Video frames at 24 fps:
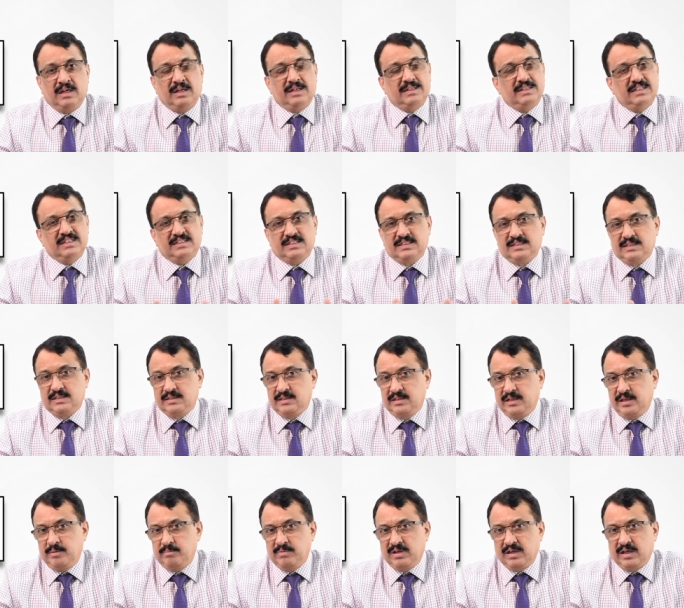this is his
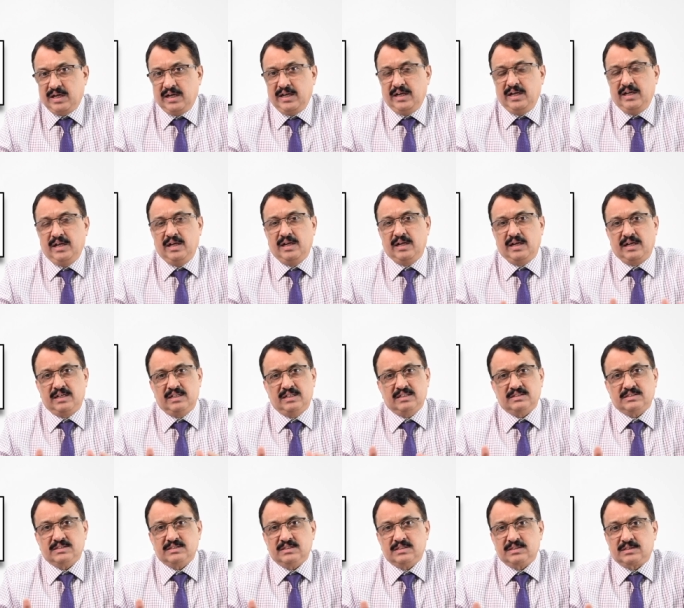email ID and this
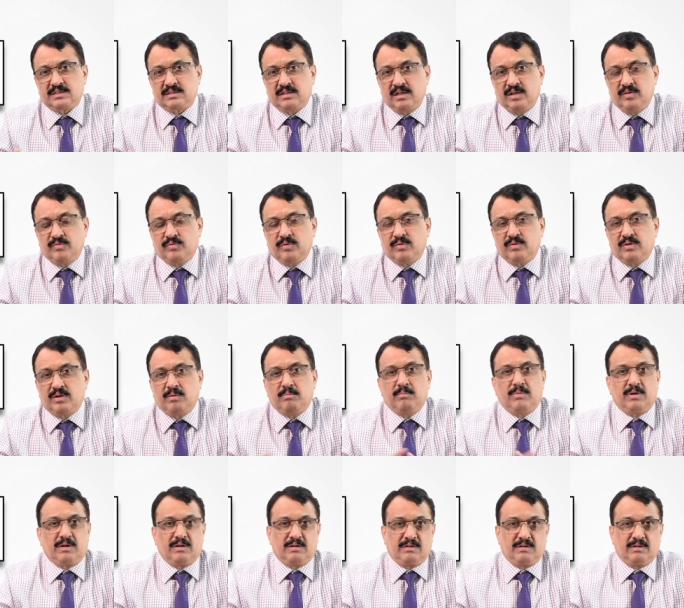is his telephone number.